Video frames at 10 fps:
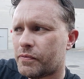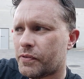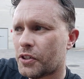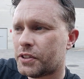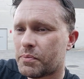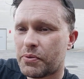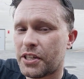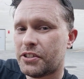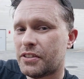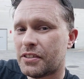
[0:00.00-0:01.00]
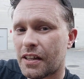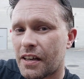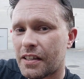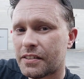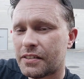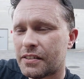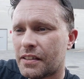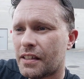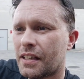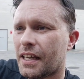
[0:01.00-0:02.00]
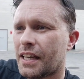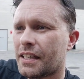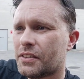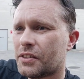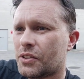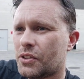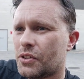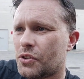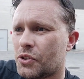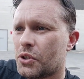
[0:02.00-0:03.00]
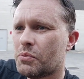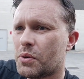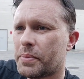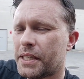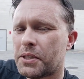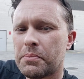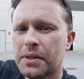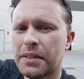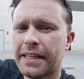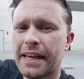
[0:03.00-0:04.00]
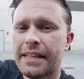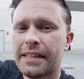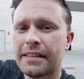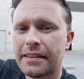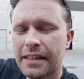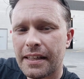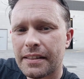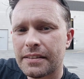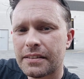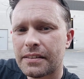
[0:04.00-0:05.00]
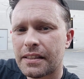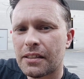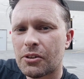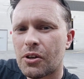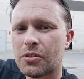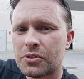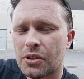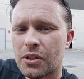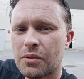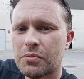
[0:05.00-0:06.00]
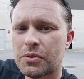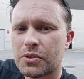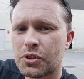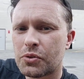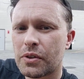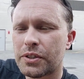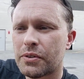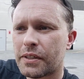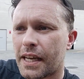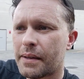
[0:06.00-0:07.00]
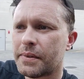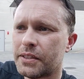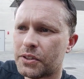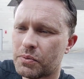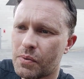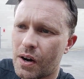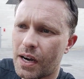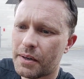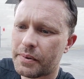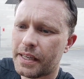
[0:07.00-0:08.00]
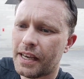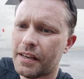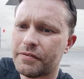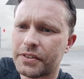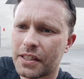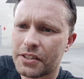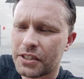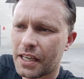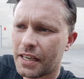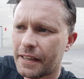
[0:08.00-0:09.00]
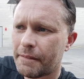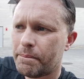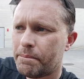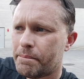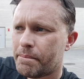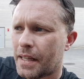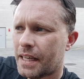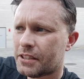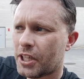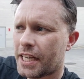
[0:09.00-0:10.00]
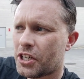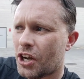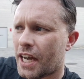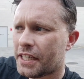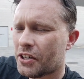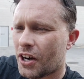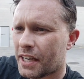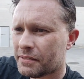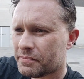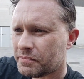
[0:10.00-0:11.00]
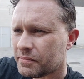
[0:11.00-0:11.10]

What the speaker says: first impressions last, and you will be communicating things that long term will destroy your game. And this is why we have such it's like 99%,